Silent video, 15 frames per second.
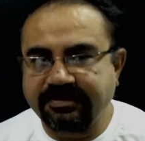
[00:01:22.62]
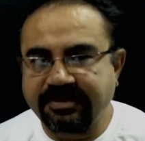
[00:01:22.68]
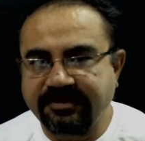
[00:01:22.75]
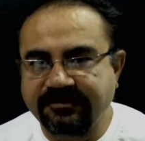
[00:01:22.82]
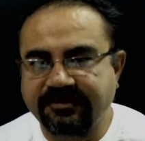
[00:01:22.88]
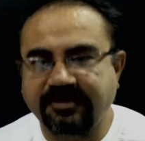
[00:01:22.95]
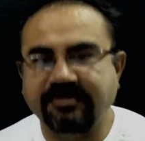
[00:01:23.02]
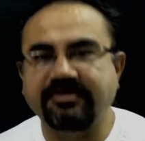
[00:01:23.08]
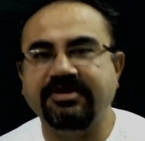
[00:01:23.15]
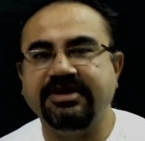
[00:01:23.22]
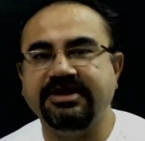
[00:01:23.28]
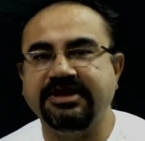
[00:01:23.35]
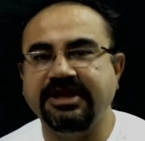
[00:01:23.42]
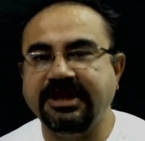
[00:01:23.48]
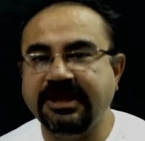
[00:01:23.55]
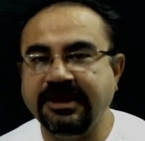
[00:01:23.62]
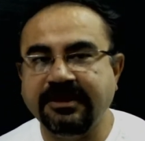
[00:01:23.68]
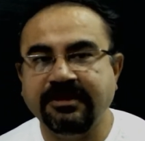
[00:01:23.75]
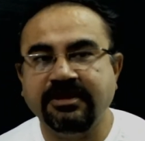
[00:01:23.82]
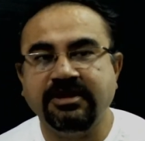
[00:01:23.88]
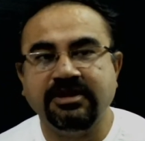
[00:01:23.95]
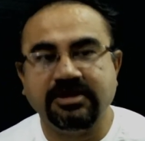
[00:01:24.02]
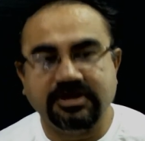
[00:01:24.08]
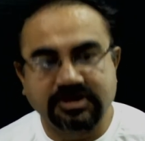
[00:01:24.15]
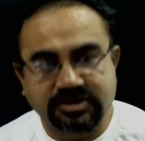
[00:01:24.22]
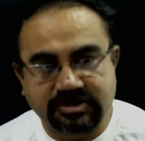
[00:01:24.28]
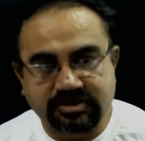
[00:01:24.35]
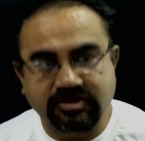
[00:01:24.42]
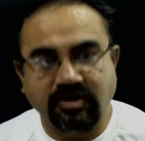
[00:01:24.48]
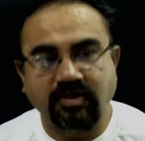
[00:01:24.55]
be found in the
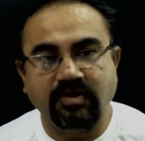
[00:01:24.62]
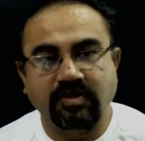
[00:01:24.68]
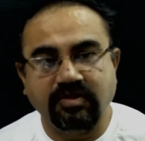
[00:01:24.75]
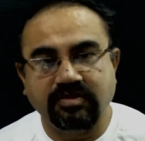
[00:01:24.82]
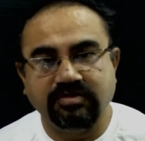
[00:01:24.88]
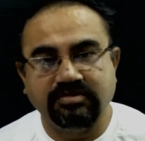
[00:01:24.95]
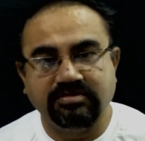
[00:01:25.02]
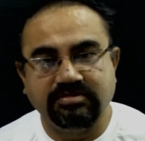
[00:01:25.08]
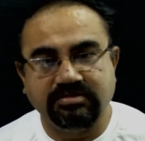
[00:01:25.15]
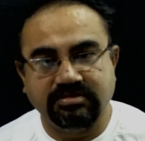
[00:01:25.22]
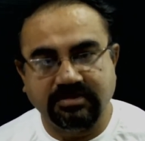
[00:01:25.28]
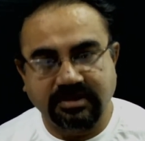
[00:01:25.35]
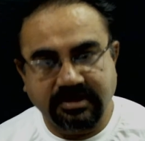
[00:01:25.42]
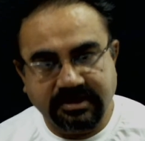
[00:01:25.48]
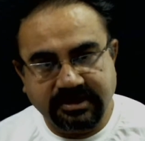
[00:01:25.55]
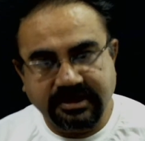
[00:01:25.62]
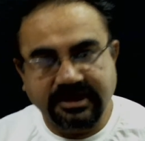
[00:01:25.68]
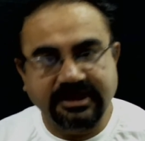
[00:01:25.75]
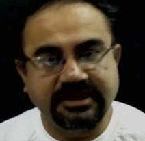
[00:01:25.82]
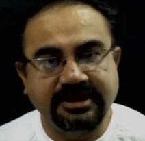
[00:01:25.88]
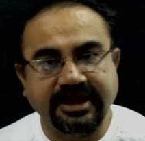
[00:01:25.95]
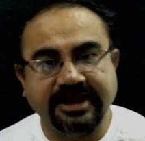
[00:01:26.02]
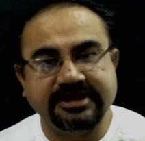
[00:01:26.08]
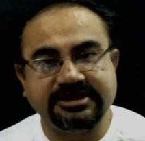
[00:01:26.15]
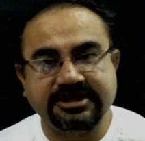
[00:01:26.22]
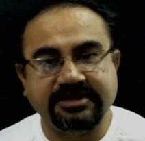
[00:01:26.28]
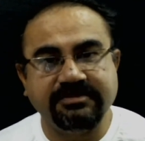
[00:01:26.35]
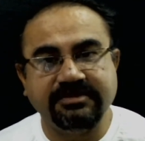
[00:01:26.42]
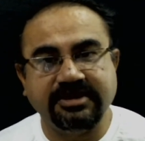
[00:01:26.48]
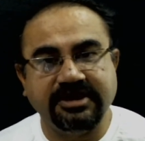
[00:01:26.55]
snow, in the
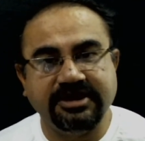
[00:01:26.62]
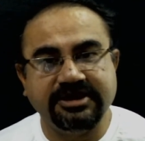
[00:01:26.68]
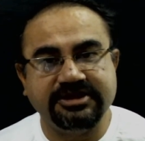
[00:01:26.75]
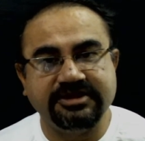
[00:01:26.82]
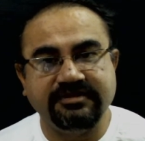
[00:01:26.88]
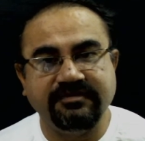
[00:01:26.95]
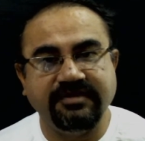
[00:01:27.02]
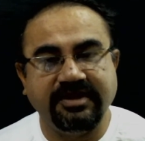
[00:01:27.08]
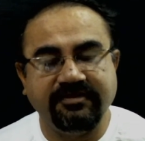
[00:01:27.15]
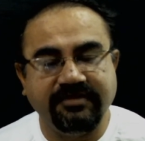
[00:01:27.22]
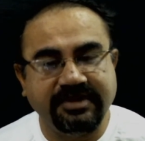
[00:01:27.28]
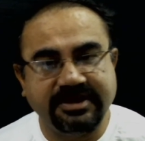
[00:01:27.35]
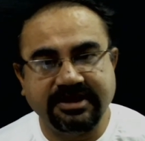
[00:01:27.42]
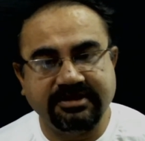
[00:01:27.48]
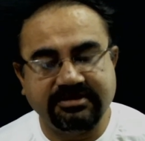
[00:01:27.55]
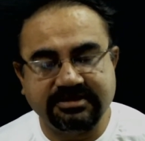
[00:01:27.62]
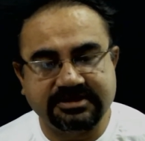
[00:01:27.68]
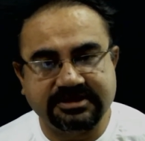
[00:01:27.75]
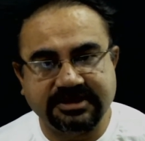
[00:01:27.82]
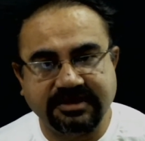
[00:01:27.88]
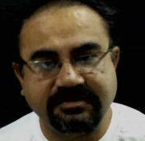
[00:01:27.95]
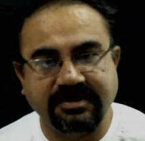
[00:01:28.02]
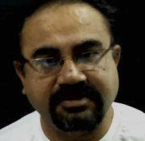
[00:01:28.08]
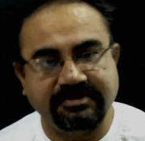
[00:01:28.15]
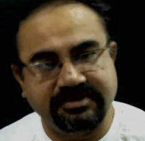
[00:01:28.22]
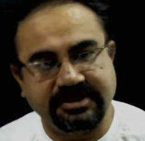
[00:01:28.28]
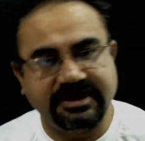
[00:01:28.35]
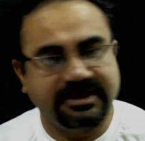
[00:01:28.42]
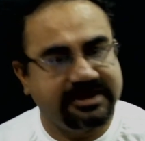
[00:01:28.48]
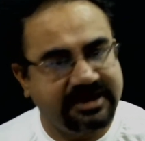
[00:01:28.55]
extreme condition where we cannot survive.
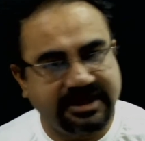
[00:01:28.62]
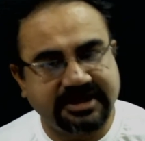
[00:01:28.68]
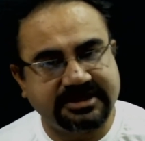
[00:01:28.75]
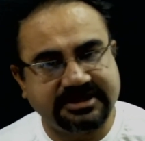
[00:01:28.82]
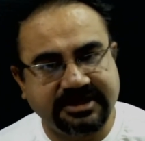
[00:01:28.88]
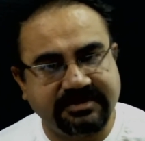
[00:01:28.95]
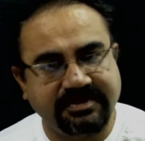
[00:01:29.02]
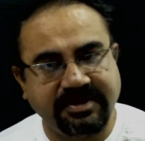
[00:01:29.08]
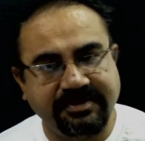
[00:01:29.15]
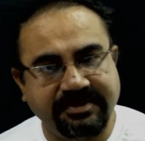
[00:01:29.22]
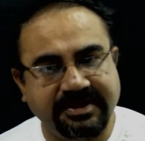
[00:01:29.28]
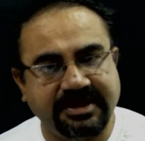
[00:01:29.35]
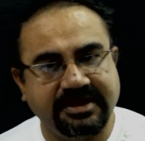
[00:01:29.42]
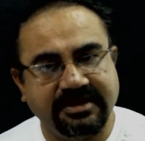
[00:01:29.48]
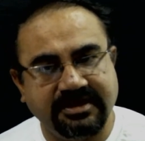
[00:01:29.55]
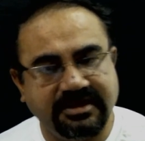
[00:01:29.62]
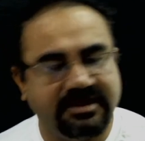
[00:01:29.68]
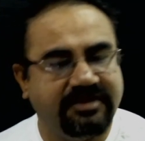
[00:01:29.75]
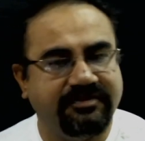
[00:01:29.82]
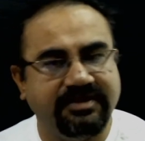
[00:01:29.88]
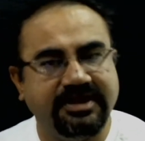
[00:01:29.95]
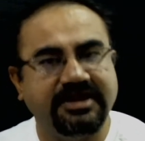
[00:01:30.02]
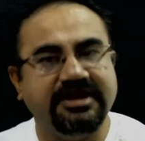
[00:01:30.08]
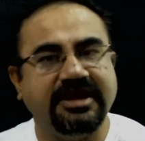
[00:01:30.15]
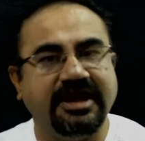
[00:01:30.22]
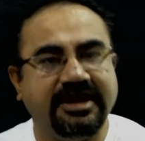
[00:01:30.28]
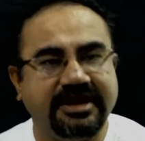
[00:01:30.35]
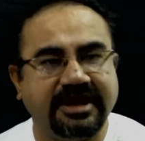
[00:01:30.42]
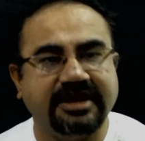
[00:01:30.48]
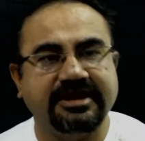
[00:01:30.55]
They are surviving. Even in
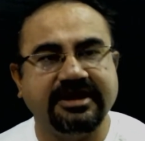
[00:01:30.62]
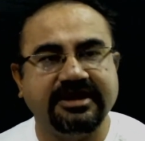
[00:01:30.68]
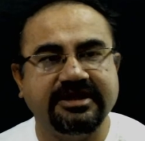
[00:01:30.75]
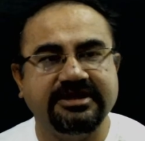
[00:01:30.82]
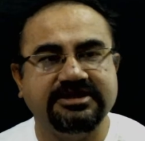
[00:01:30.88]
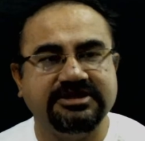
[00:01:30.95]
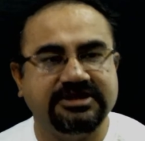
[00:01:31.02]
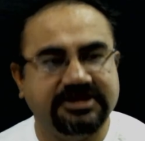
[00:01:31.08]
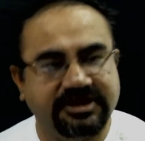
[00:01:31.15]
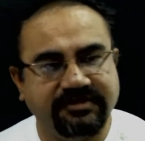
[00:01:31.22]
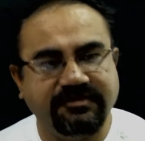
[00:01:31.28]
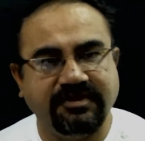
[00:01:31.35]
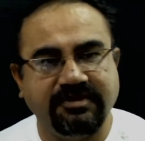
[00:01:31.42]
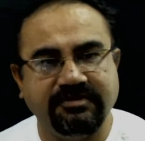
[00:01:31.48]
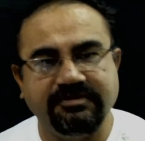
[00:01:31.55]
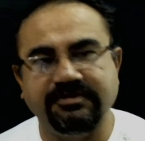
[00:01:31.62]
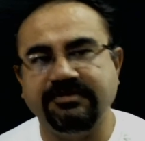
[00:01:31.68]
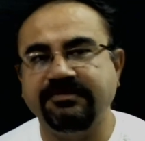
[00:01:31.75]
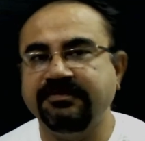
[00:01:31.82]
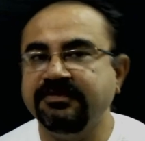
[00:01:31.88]
Antarctic region they found.